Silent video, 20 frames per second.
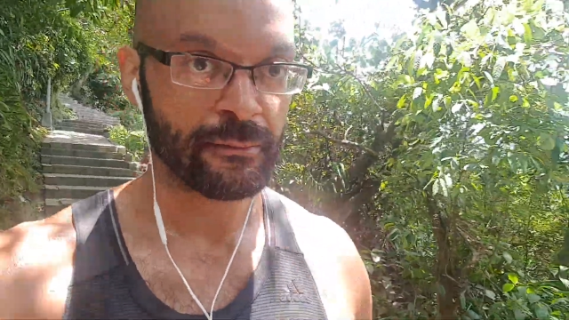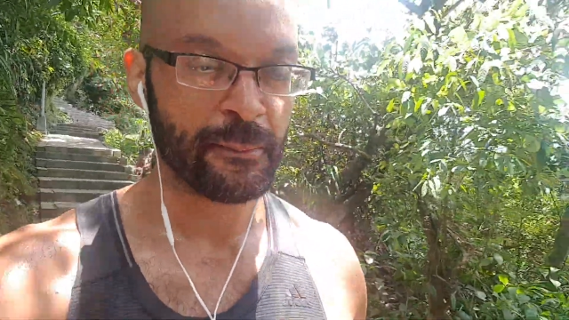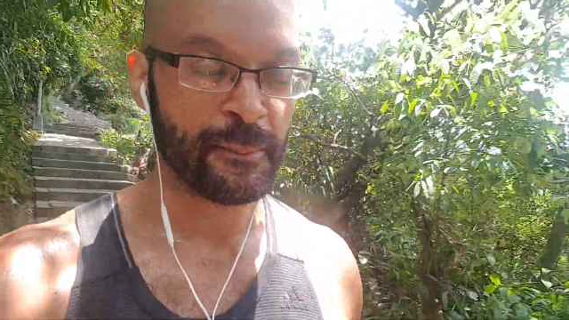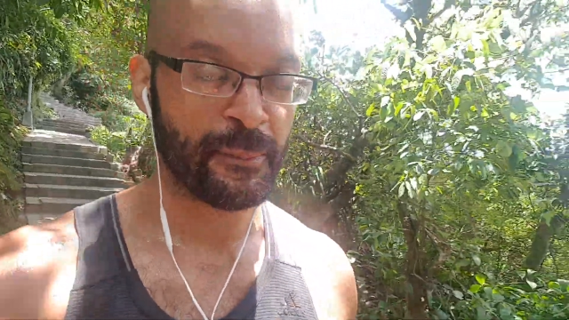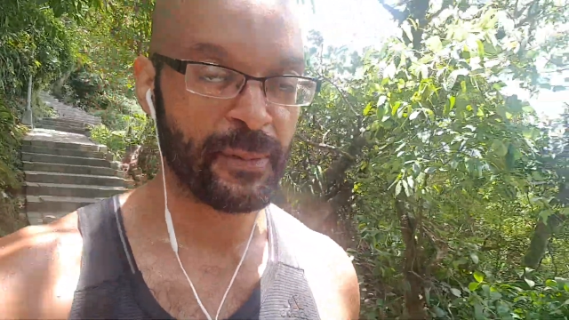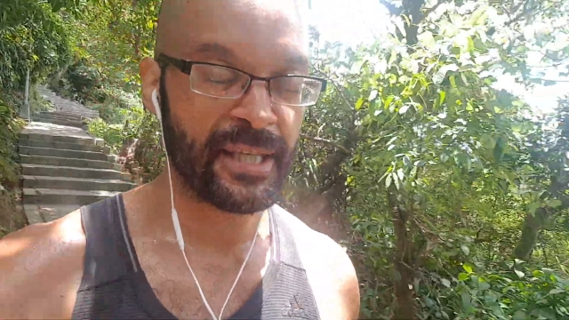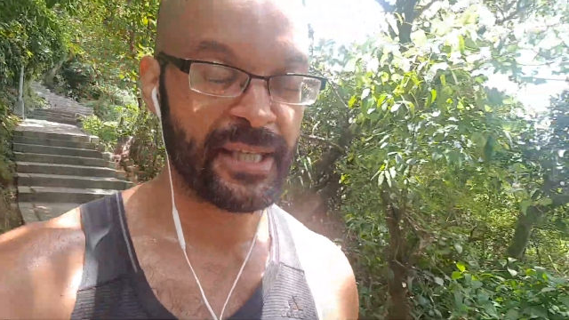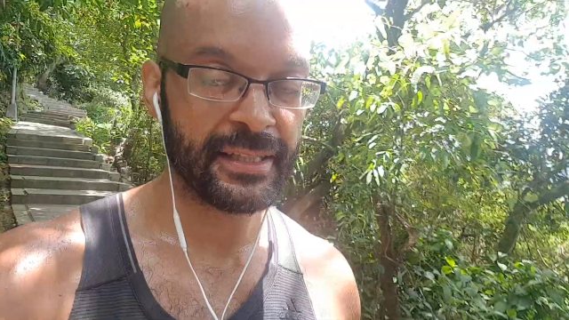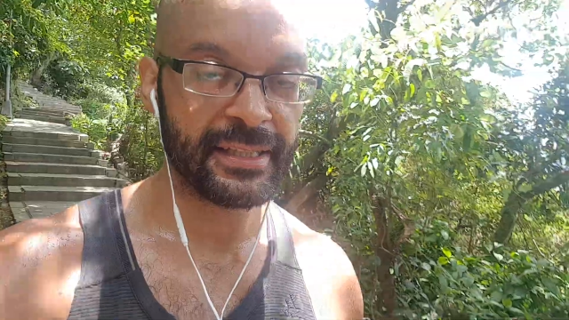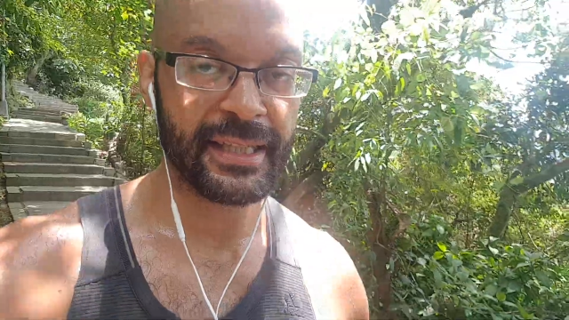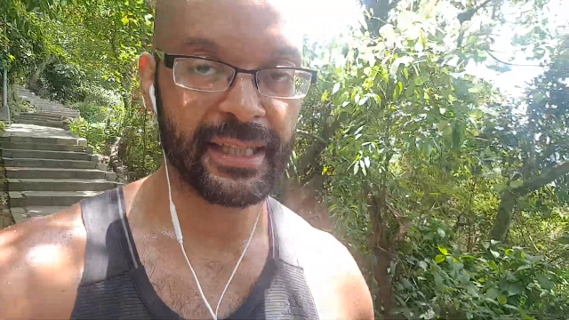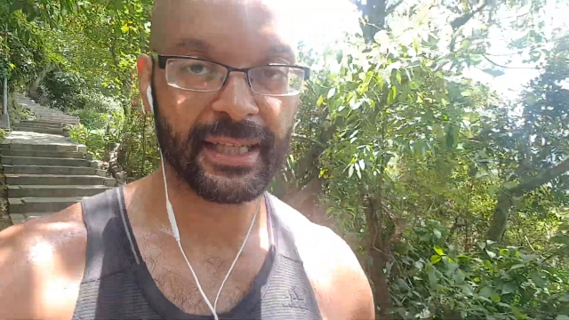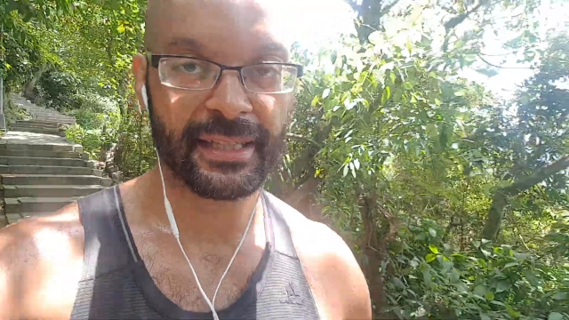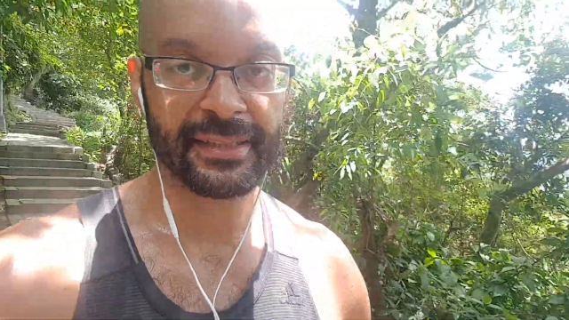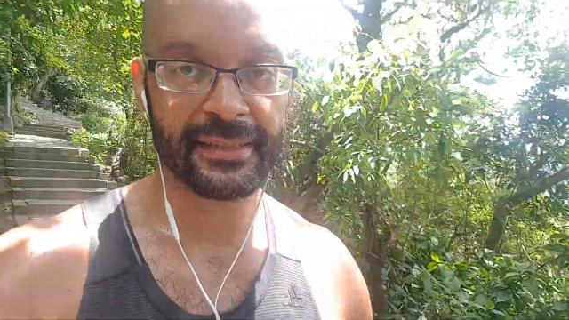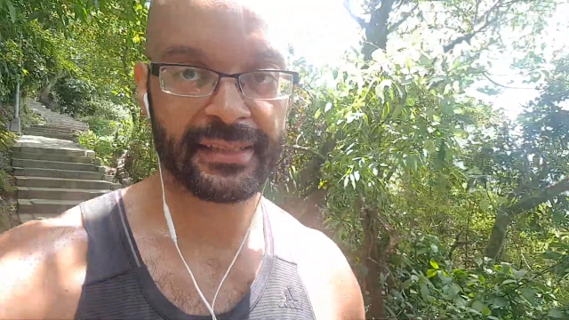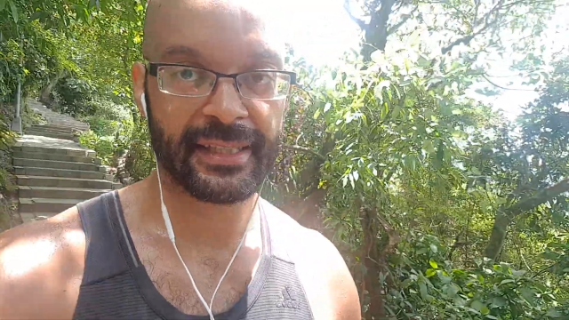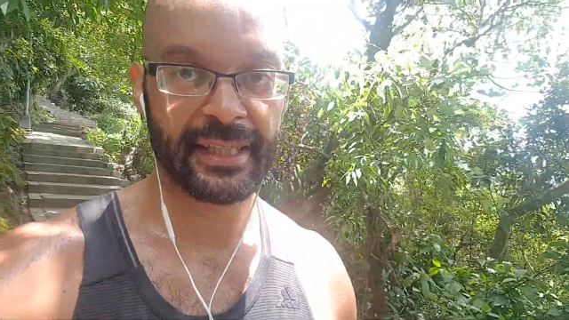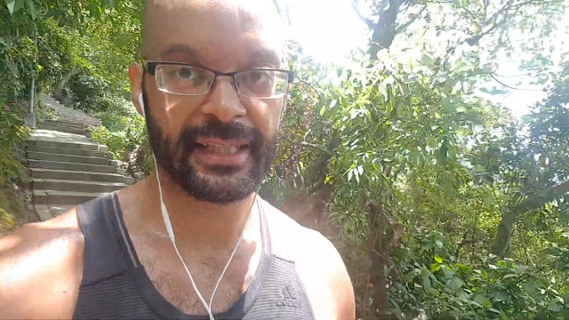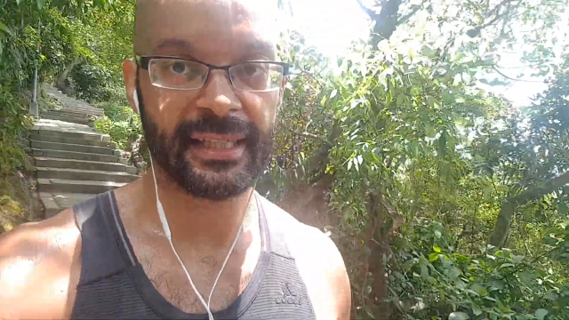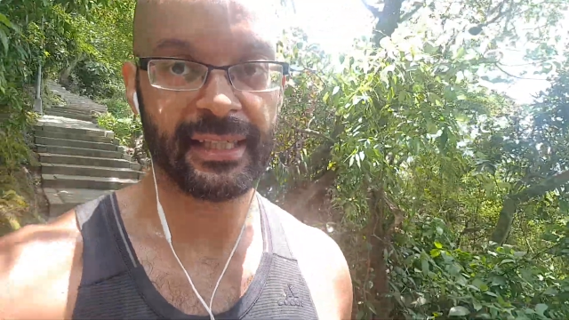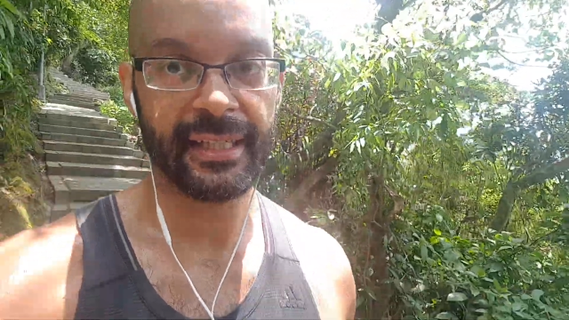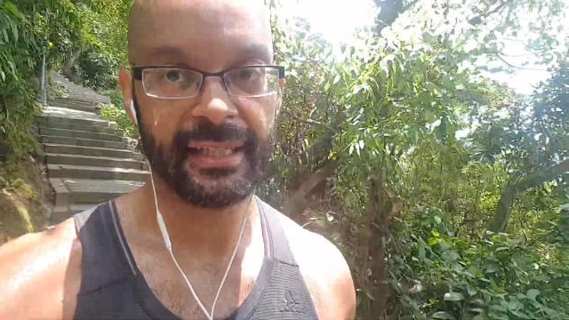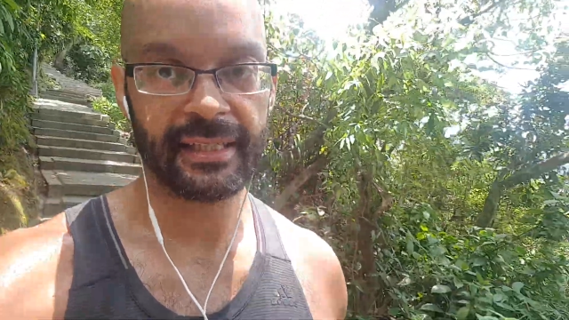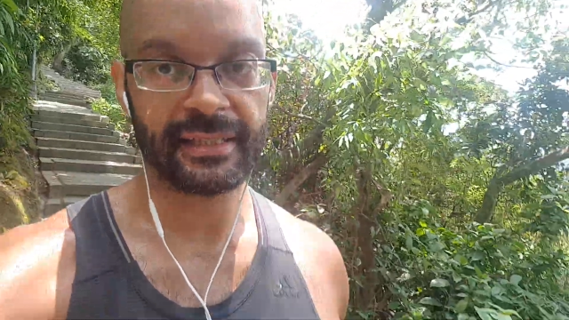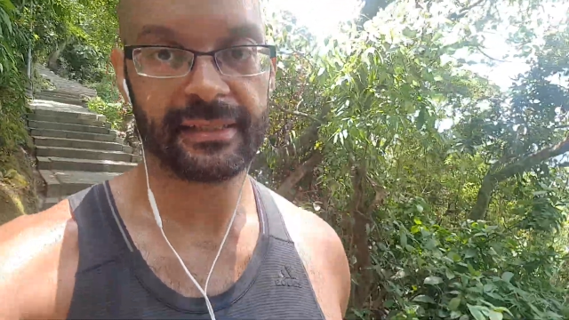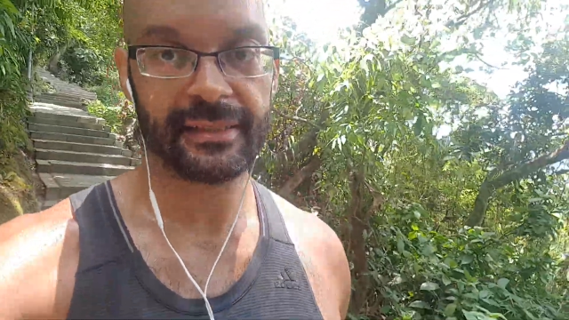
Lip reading: PTSD